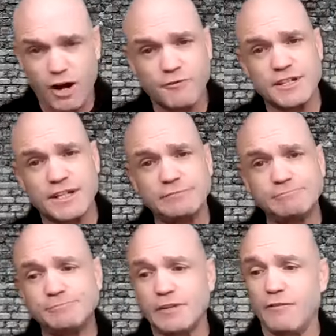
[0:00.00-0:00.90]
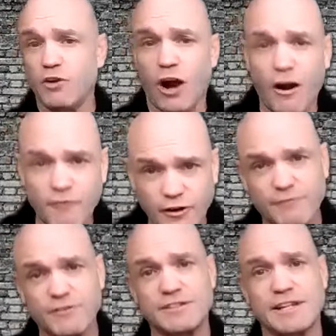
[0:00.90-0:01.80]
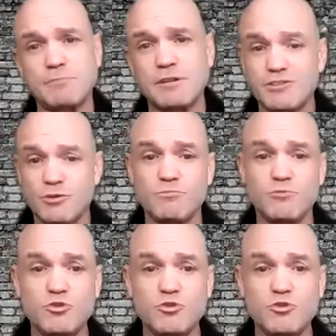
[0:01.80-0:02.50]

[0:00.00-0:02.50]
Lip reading: put the offers in. If your offer gets accepted, you